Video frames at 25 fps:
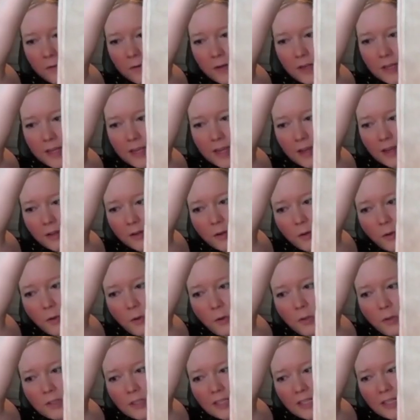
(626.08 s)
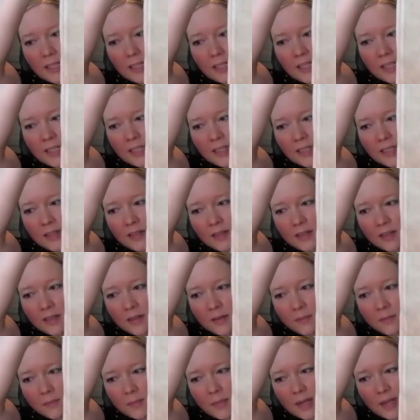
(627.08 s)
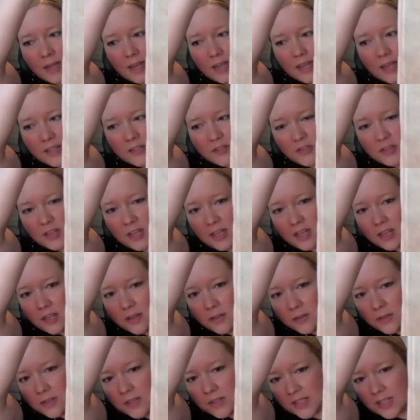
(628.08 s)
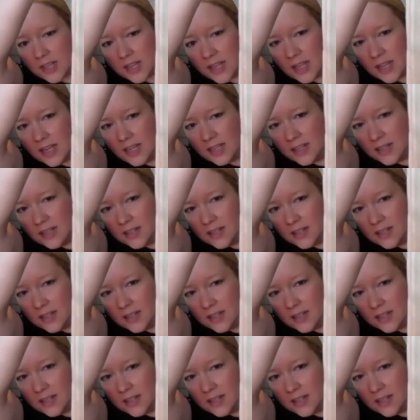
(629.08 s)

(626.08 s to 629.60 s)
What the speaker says: 40 count old linen by XJU Design.